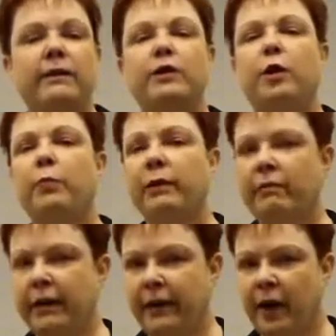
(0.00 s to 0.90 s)
So be
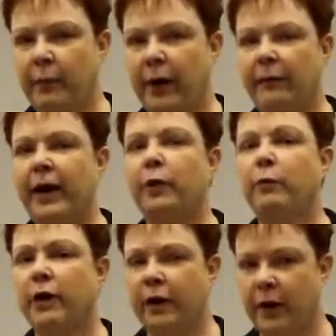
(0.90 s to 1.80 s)
thinking about that.
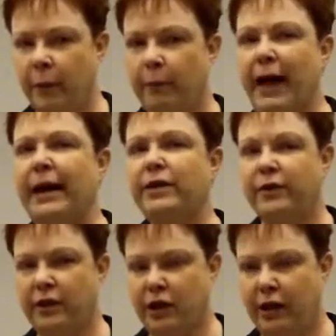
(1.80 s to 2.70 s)
We're going to come back
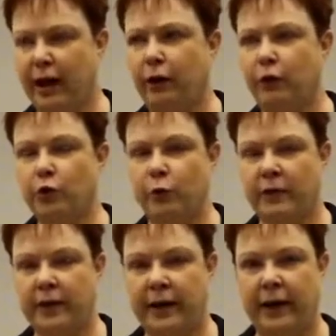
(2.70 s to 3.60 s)
to the title
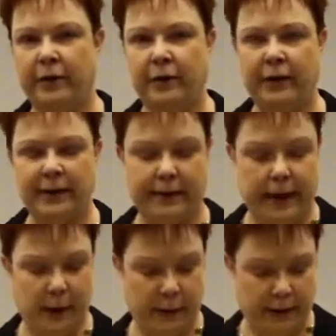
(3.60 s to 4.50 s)
towards the end of this
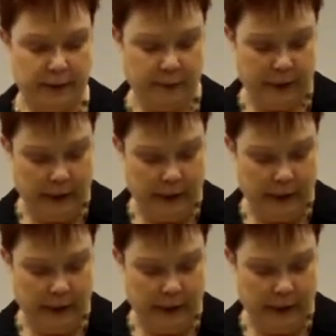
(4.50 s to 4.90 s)
segment.